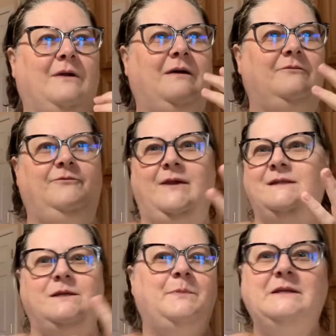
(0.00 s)
a
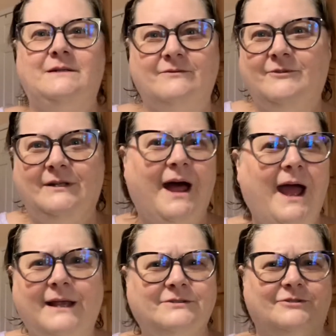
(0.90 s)
fancy piece of
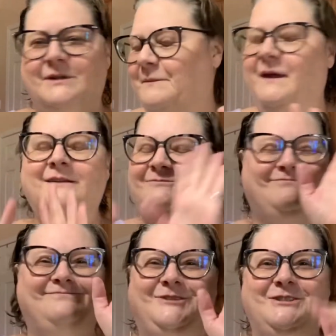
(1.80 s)
glass or something.
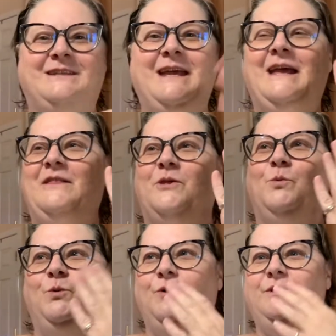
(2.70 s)
Just the
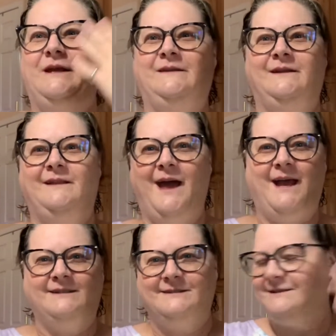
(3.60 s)
wood and the
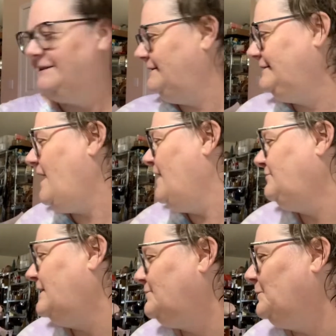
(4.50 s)
glass
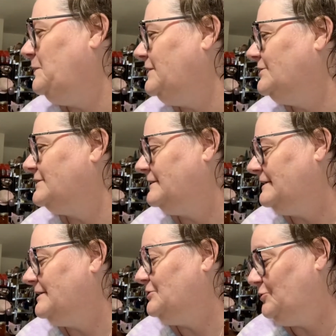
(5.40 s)
contrast would be just
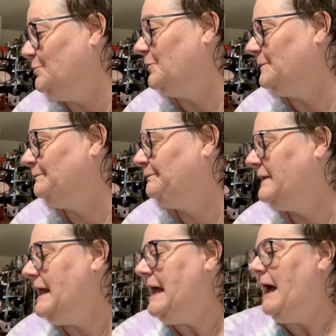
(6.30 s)
super.
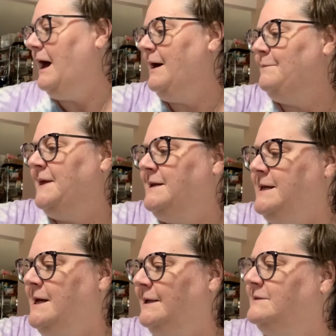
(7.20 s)
Then
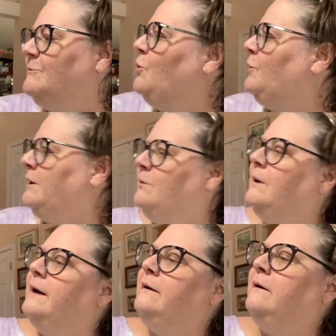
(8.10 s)
he got some
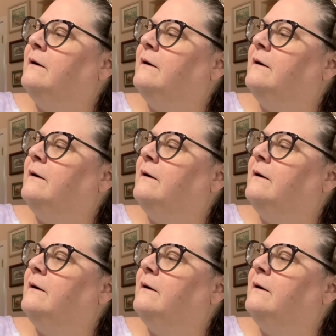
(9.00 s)
Corningware,